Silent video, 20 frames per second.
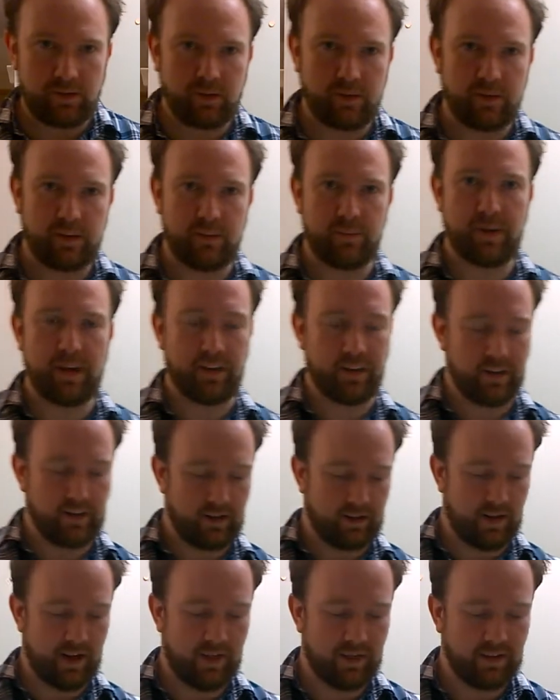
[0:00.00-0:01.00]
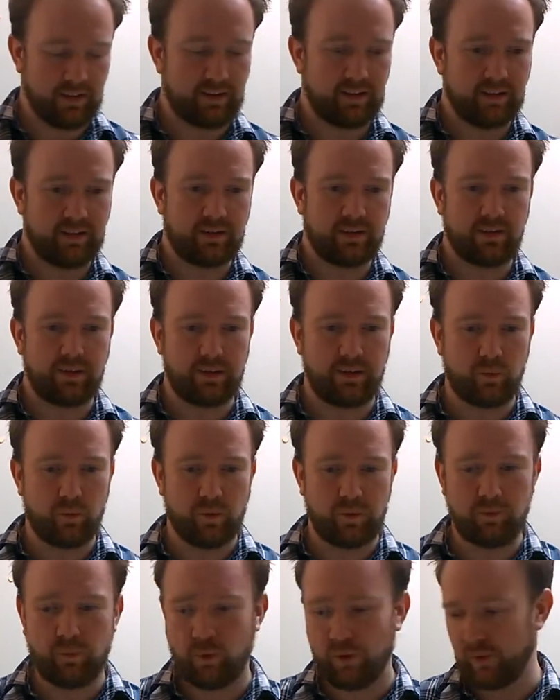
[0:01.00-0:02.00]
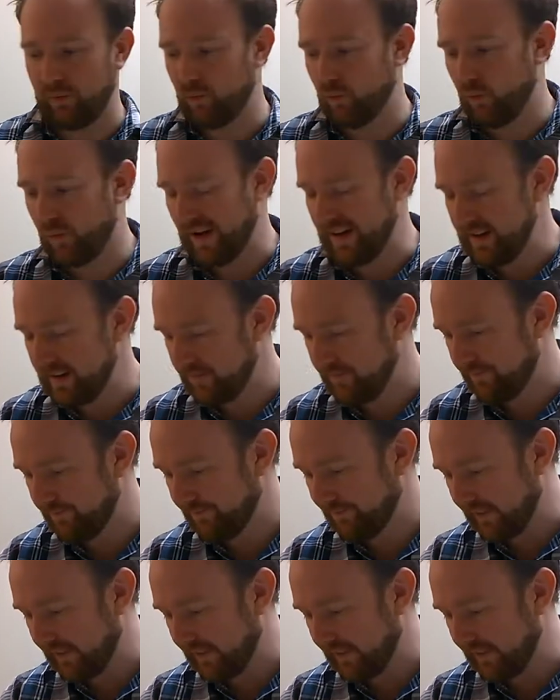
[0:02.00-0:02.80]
the email that I got, this is Soylent 1.1,